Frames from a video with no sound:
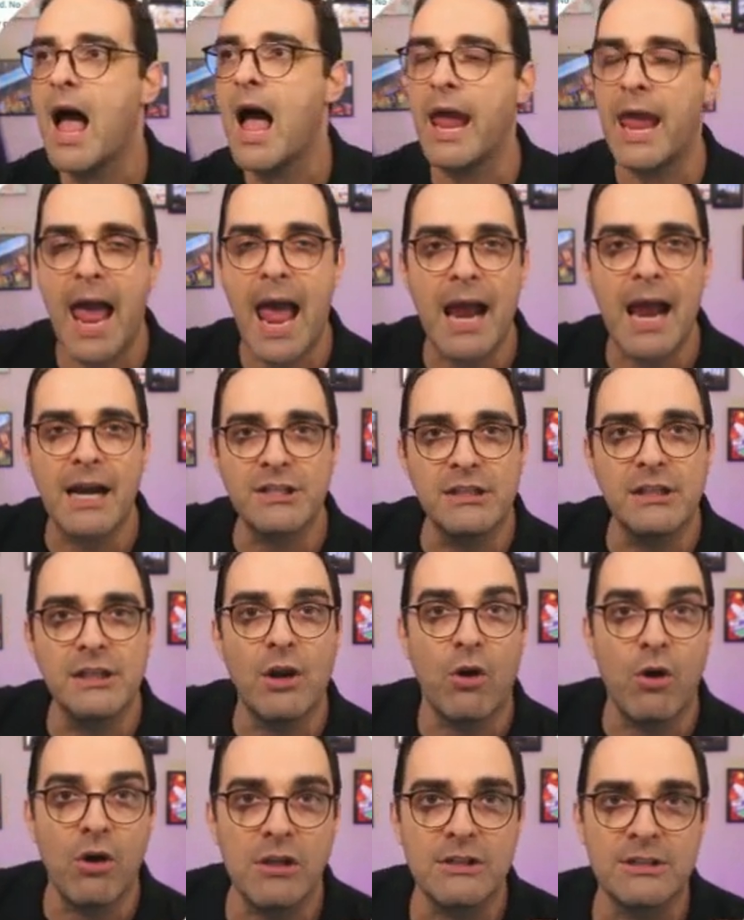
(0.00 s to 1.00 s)
I
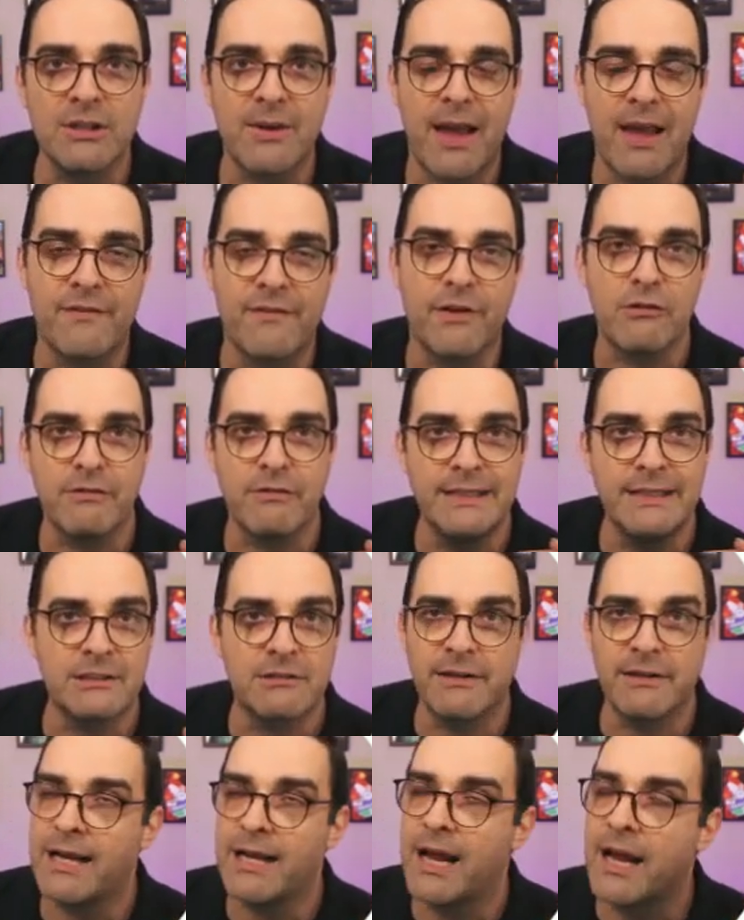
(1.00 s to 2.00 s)
actually also have a green
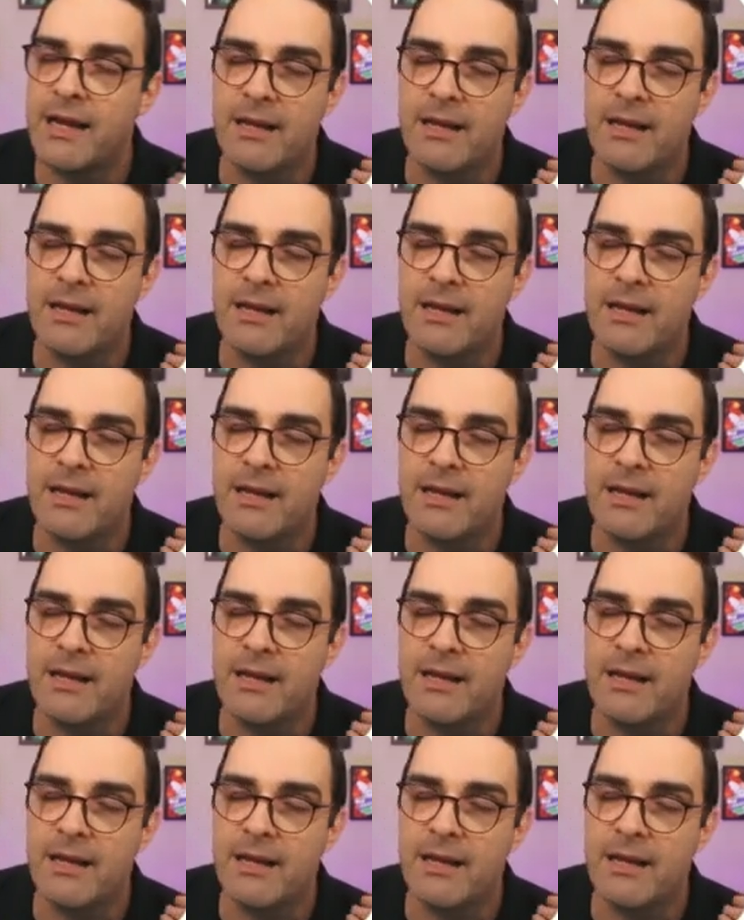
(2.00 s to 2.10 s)
screen.